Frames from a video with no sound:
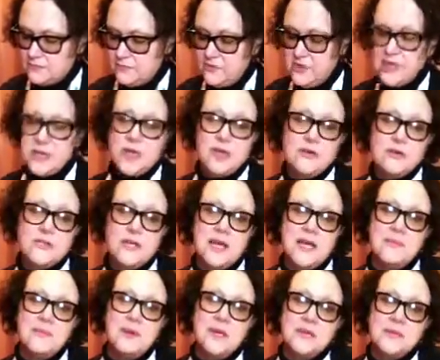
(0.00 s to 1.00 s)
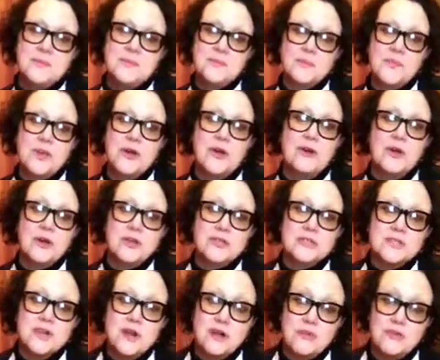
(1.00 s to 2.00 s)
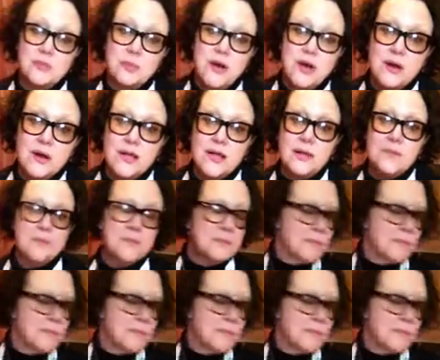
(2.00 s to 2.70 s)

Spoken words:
videotaping, Coco starts barking.